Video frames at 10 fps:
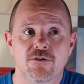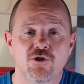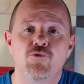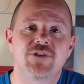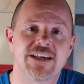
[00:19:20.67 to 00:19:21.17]

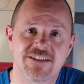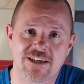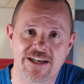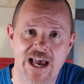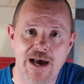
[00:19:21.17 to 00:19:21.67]
two things
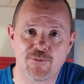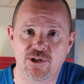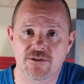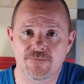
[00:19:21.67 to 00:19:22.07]
can happen.